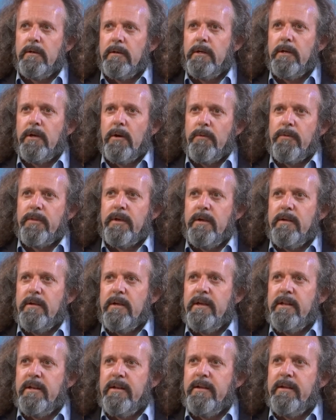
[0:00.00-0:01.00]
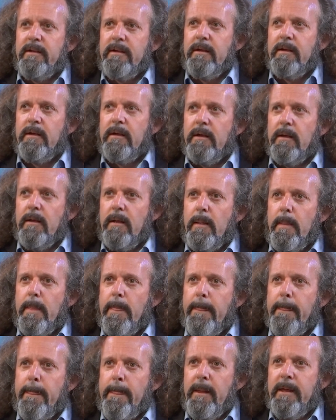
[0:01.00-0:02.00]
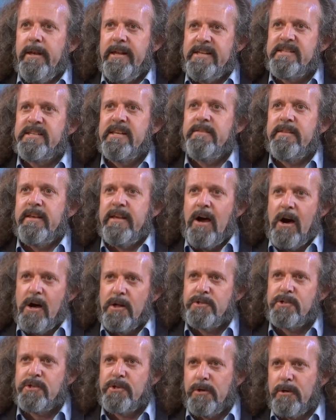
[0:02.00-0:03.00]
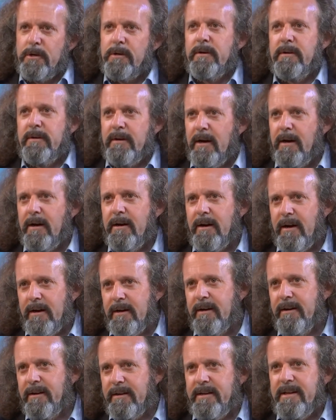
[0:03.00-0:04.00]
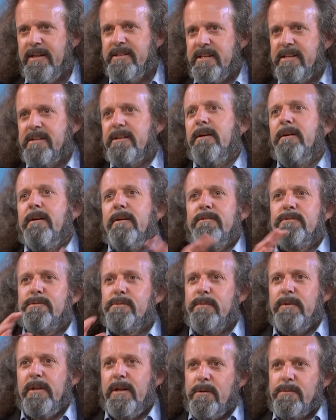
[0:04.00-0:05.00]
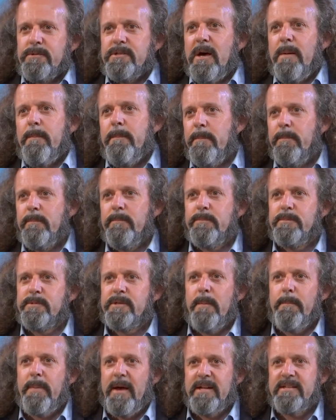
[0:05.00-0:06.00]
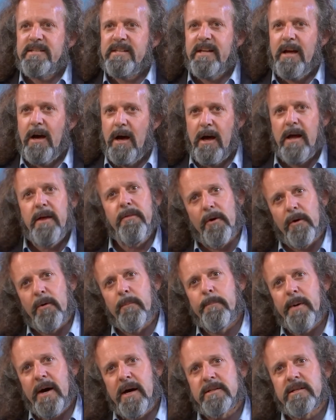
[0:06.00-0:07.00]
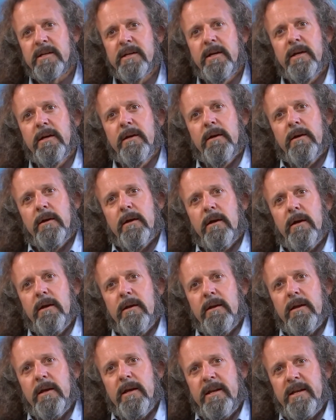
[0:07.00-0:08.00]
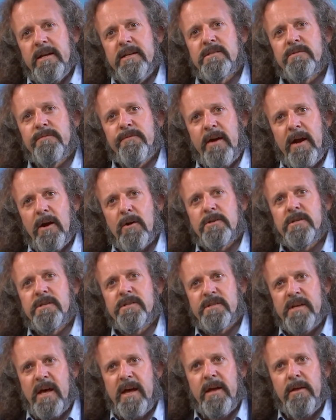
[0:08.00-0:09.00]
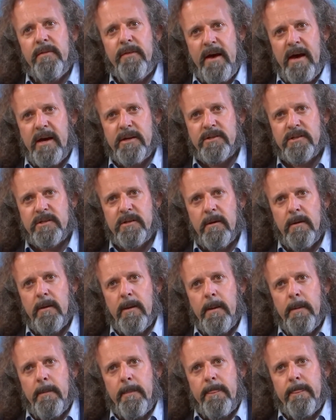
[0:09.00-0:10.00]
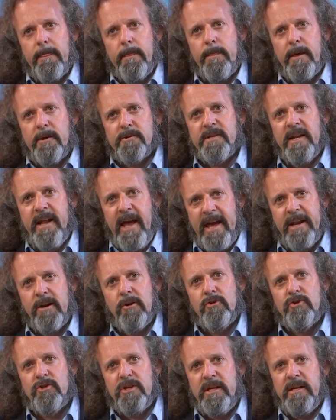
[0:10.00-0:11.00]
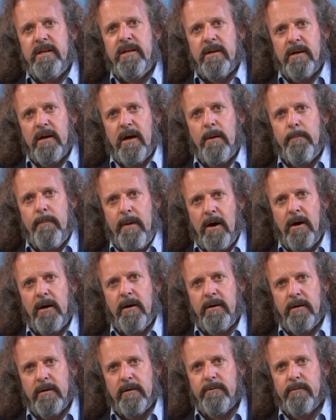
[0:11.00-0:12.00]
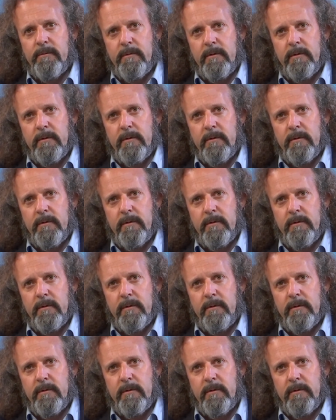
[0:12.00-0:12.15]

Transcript: It isn't the answer. It isn't some panacea either. But it is fair to say that there's an energy among